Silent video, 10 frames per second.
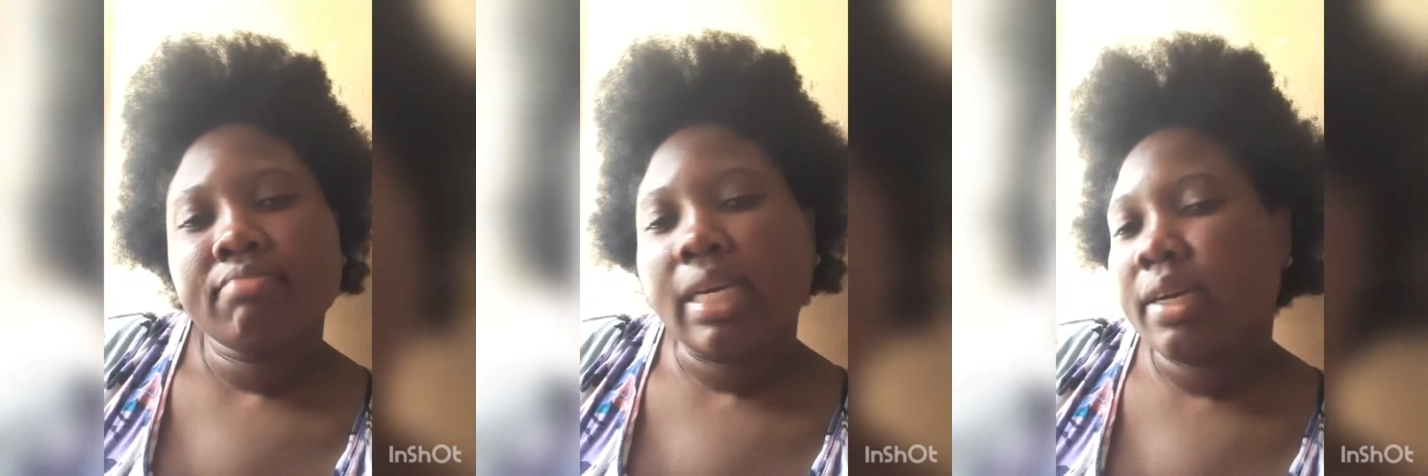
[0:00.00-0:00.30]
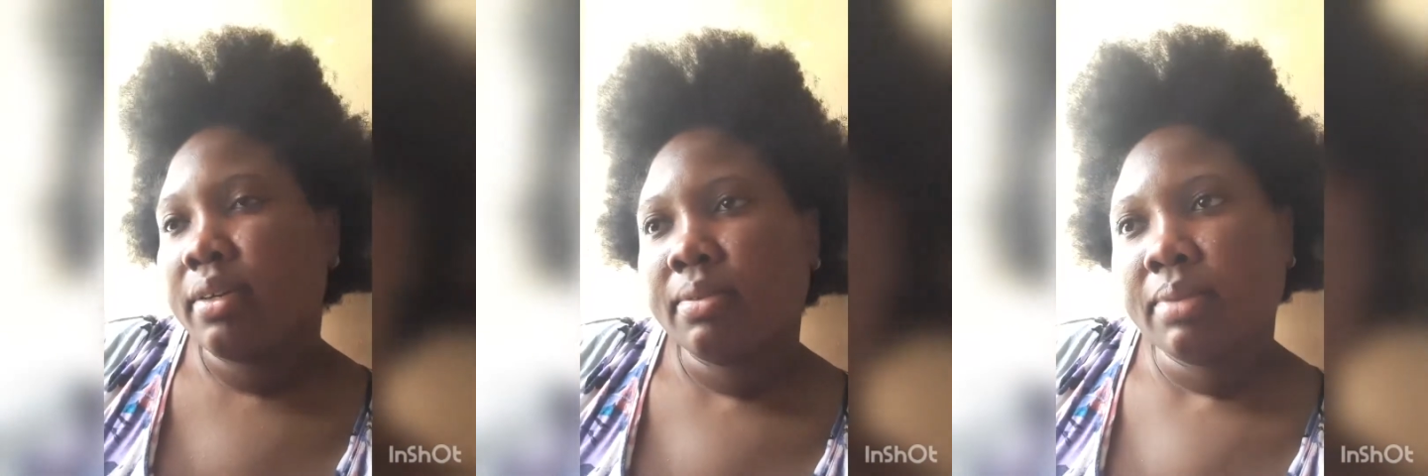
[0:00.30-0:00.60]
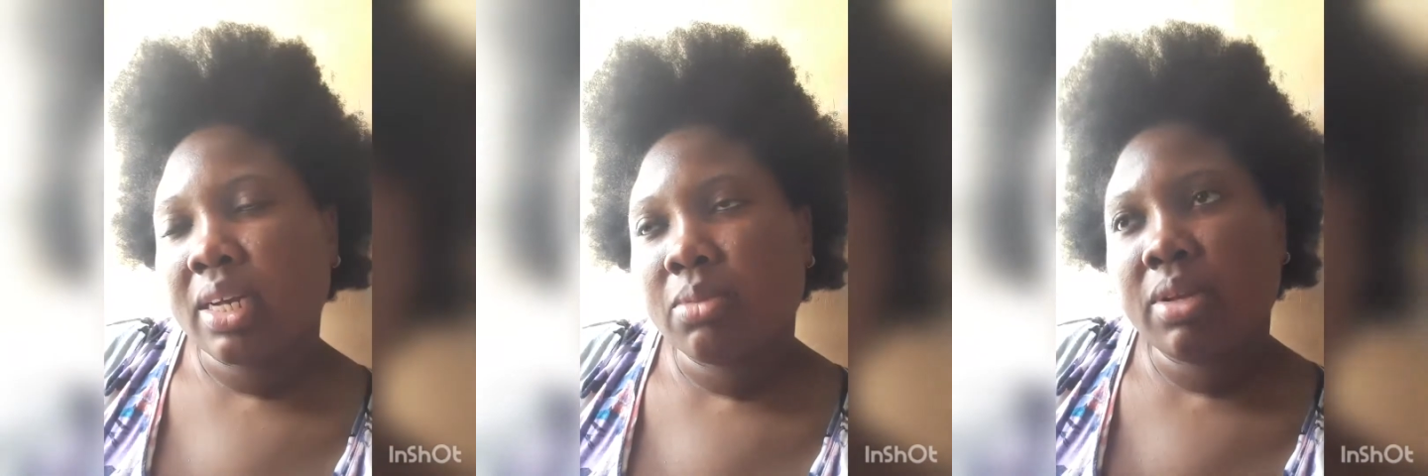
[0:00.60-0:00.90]
Yeah,
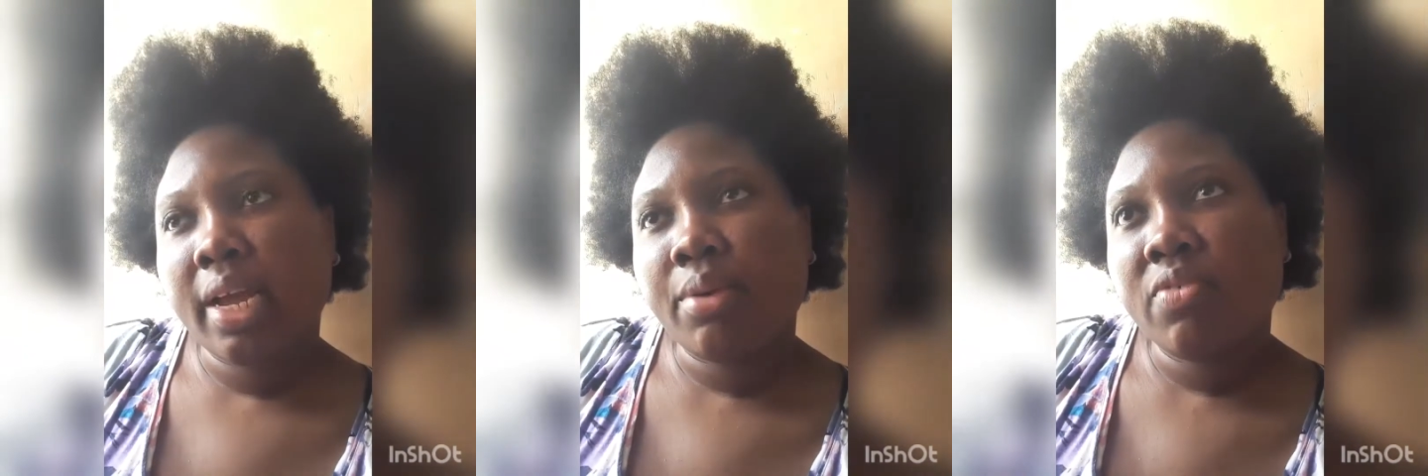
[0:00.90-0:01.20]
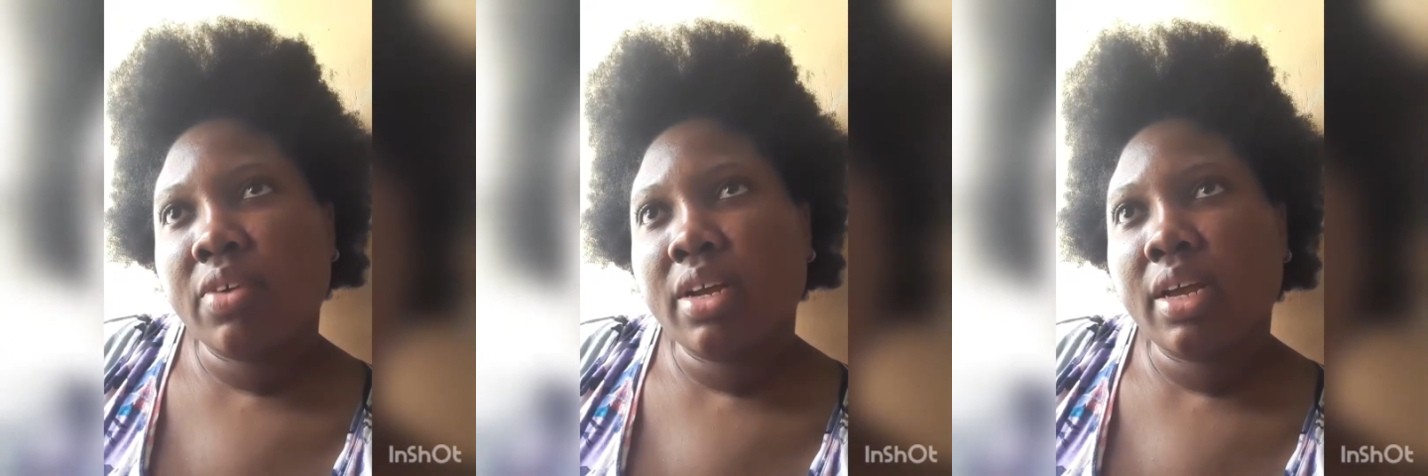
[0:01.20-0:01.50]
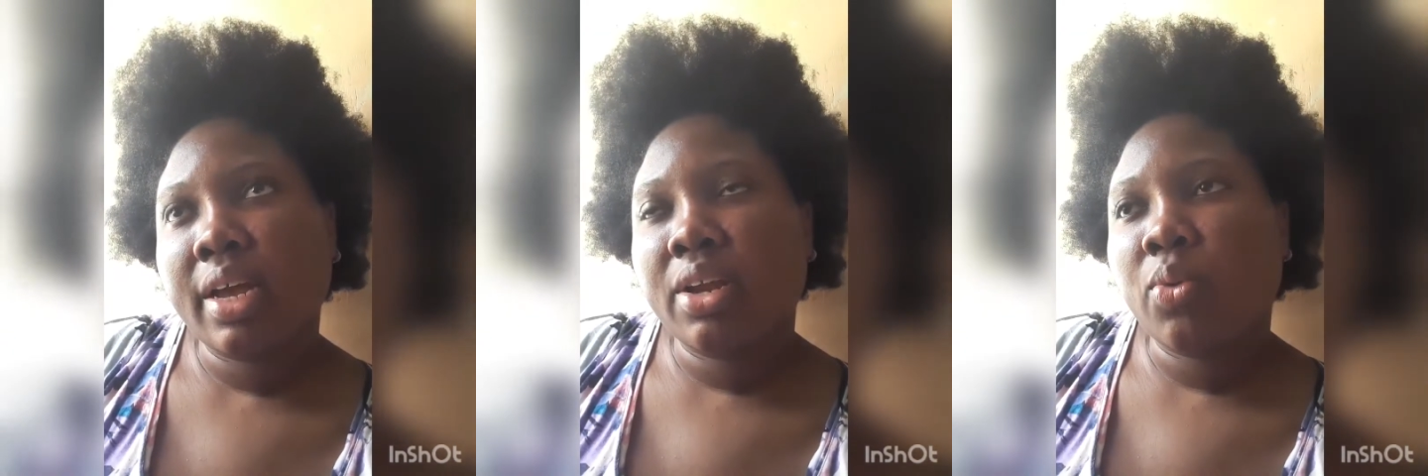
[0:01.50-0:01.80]
cause me like river then
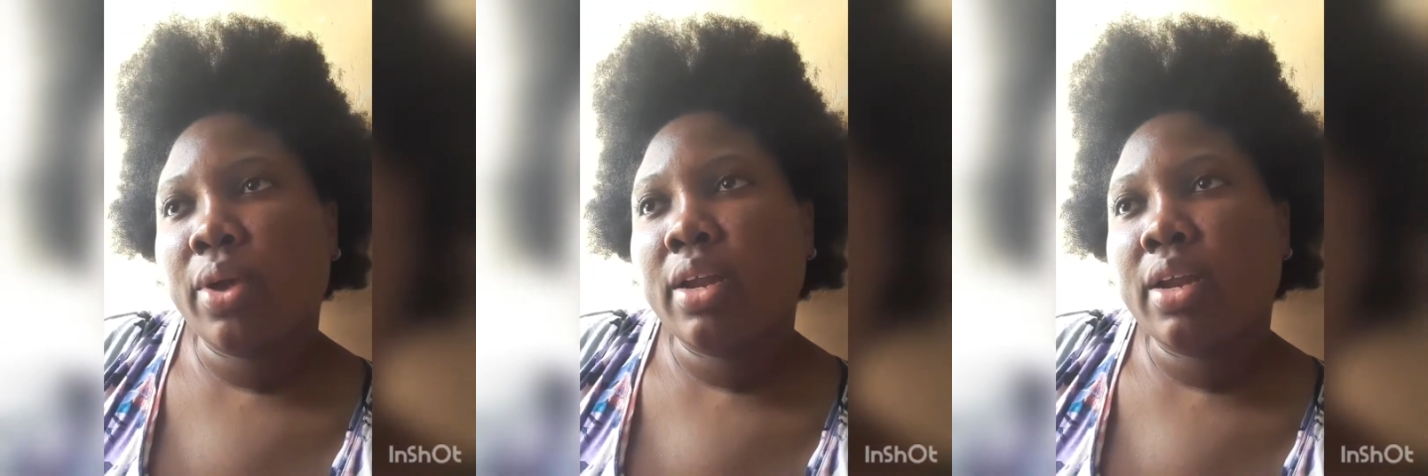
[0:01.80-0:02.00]
kind of way.